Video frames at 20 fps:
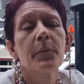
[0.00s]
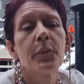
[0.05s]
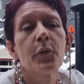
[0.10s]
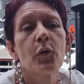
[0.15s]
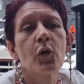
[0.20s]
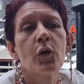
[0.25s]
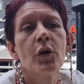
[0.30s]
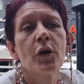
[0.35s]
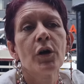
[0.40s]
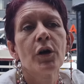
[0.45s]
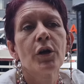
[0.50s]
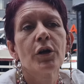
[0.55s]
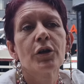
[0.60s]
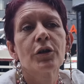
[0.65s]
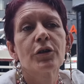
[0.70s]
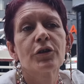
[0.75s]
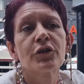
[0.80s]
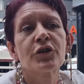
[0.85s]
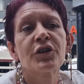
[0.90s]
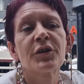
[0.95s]
but
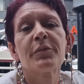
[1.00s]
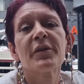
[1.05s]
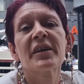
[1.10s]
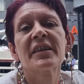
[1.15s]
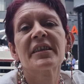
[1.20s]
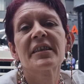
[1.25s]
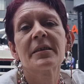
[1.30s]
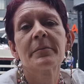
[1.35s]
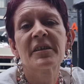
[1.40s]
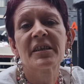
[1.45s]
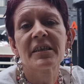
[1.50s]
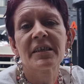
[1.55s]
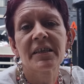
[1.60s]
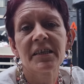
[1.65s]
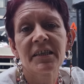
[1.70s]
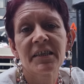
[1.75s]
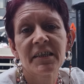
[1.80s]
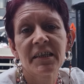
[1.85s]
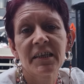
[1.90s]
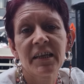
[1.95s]
she brings them to
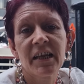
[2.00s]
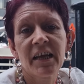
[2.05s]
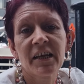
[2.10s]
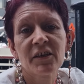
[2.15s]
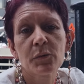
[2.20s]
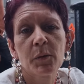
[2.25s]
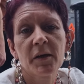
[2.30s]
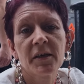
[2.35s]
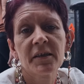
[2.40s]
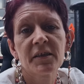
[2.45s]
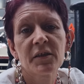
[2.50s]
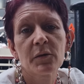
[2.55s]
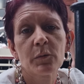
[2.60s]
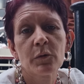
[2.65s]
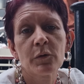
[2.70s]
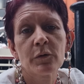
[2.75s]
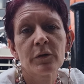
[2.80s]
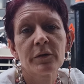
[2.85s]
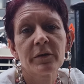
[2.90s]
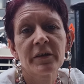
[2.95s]
Disneyland twice a
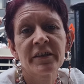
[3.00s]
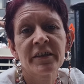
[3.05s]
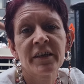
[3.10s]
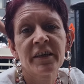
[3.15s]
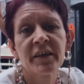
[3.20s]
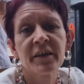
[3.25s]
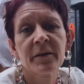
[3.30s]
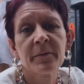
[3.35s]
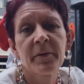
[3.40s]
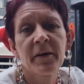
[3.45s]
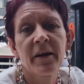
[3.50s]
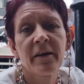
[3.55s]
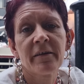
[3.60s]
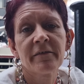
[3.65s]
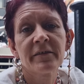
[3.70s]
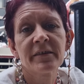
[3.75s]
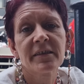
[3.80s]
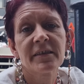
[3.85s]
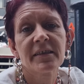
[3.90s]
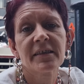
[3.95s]
year in
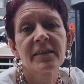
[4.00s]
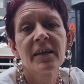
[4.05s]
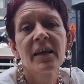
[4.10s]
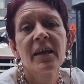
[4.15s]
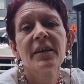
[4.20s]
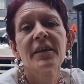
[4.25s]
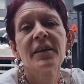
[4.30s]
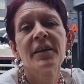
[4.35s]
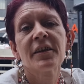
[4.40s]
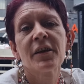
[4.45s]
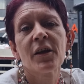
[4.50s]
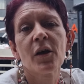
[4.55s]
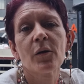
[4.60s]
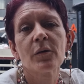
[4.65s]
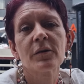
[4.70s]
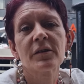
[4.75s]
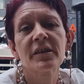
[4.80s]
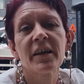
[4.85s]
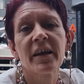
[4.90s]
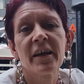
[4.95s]
Paris. You
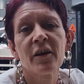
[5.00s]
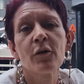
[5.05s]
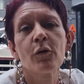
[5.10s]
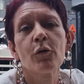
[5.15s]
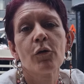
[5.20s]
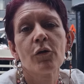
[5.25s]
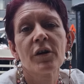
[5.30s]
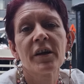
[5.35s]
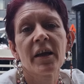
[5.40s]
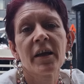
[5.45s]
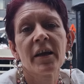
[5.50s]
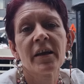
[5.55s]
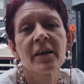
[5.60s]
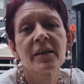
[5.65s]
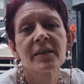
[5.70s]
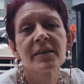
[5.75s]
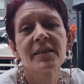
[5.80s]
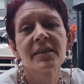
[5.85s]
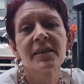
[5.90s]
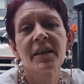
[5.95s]
know, they're whole
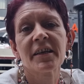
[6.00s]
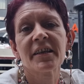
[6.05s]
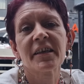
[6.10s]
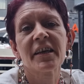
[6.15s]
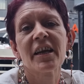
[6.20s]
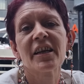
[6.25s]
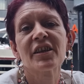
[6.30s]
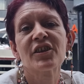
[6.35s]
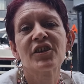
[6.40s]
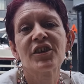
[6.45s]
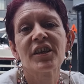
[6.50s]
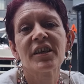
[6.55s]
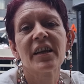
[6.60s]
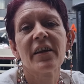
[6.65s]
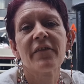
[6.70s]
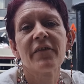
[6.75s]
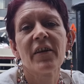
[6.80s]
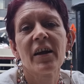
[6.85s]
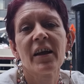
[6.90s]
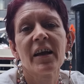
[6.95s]
girls. They're the so girls she
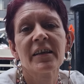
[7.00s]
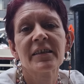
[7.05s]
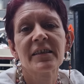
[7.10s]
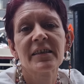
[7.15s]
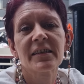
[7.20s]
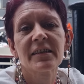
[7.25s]
never uh, had.